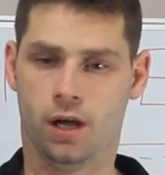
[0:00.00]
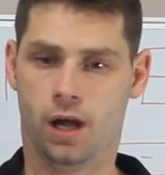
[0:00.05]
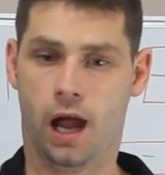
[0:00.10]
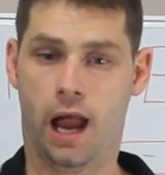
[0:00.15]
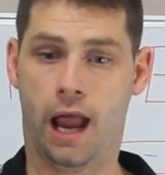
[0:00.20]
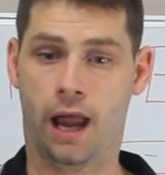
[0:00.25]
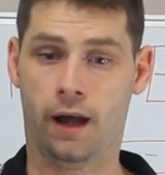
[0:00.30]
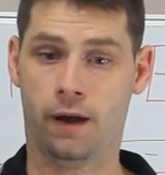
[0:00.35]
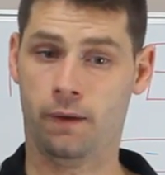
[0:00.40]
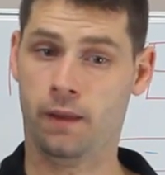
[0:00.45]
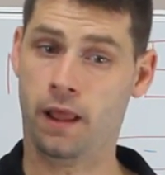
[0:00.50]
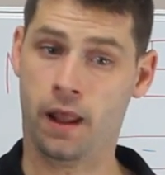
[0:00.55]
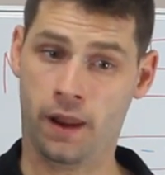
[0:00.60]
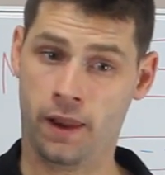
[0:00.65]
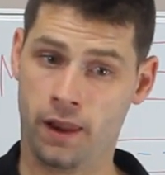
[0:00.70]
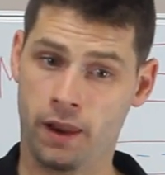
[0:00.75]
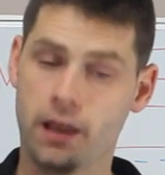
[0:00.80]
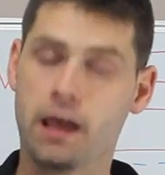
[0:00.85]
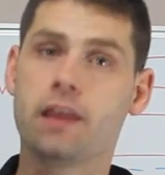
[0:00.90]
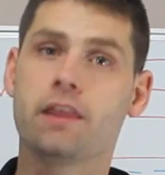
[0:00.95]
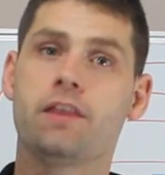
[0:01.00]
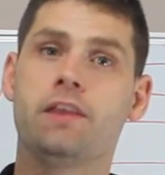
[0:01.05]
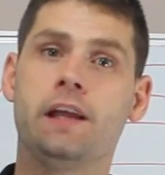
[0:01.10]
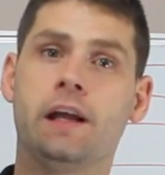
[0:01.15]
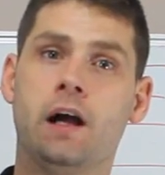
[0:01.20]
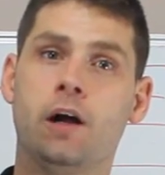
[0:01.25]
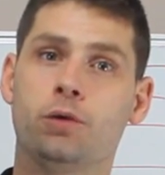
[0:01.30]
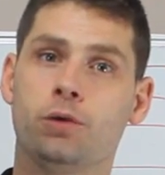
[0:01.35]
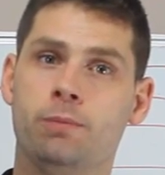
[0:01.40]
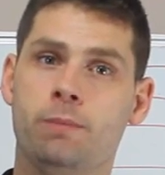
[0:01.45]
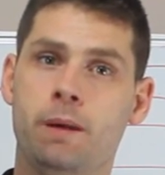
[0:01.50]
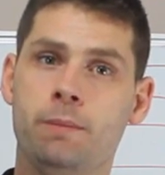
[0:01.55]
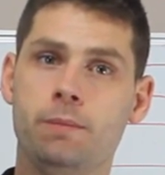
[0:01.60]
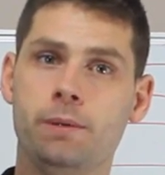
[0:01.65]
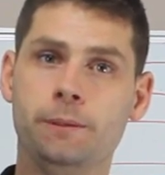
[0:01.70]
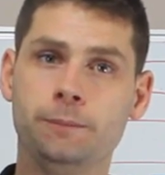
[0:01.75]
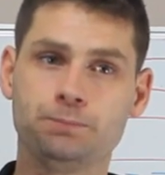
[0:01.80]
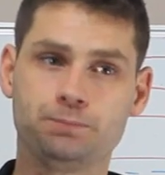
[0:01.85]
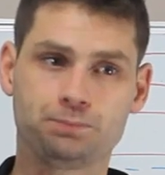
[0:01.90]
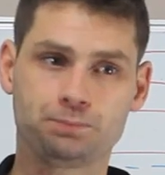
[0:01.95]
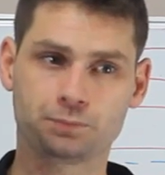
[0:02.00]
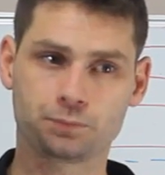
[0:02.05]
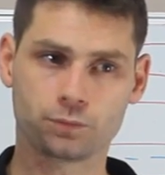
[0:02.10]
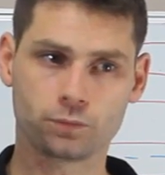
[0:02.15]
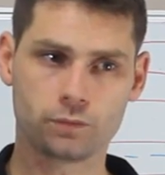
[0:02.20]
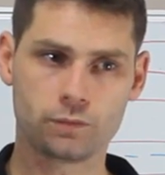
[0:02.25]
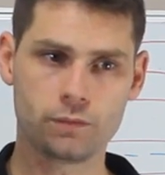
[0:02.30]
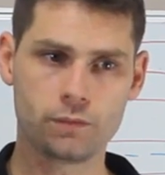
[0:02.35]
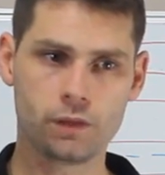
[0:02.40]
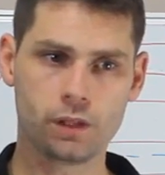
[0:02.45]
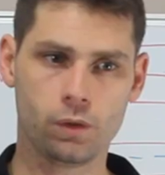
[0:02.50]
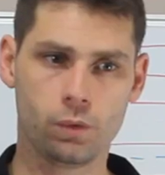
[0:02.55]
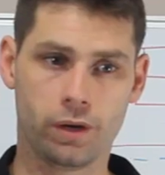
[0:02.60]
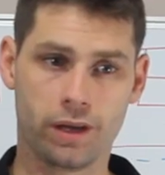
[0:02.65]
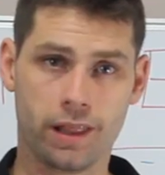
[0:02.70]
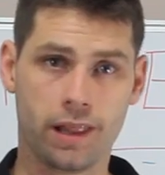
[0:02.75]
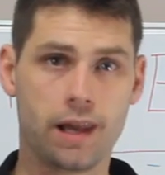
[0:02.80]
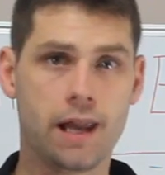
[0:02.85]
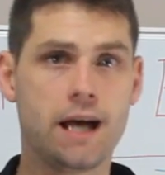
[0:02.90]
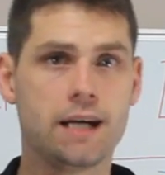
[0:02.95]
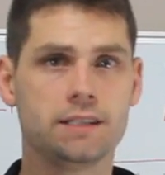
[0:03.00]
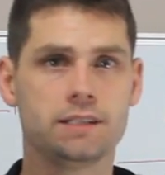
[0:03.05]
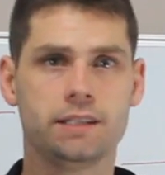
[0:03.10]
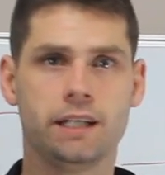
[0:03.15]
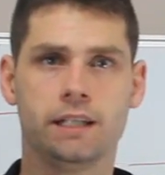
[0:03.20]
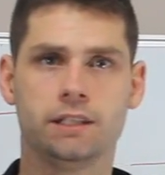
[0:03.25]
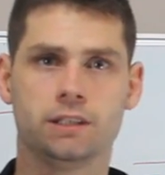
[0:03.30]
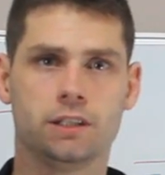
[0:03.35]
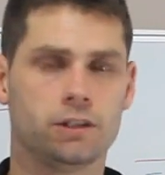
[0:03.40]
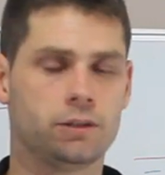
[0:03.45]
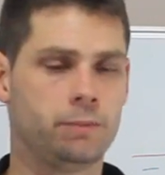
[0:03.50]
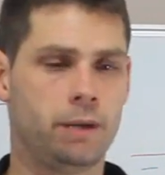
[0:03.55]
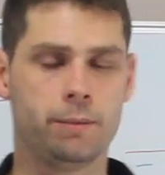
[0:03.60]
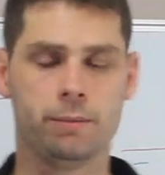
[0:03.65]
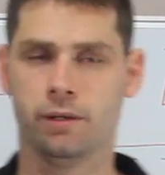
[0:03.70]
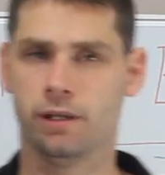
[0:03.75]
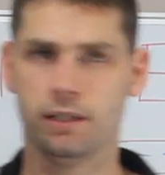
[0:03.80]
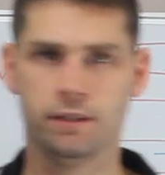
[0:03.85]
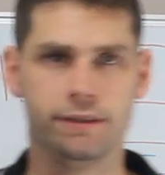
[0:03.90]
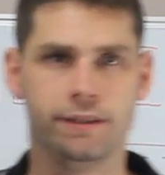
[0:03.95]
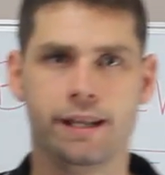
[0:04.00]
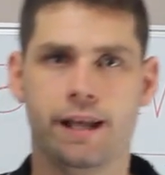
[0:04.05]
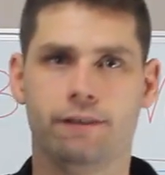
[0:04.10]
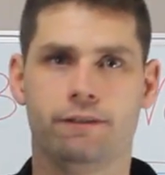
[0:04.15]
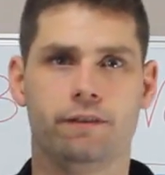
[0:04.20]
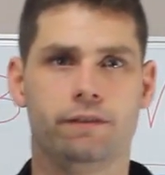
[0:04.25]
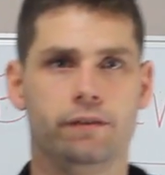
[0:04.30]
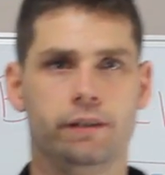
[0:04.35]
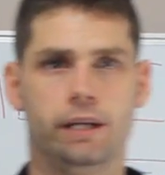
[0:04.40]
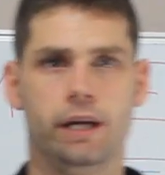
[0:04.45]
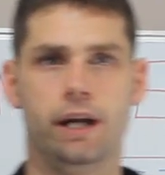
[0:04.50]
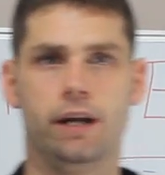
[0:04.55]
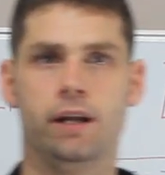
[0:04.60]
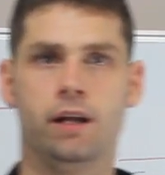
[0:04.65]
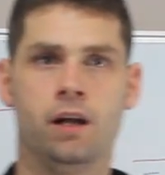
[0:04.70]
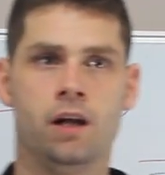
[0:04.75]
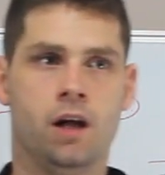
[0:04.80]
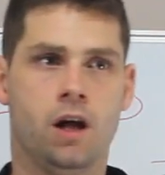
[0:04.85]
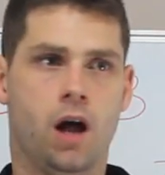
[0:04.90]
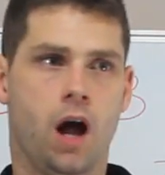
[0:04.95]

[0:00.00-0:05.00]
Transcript: And another thing I remember, one of the last things I remember, I'll never forget it.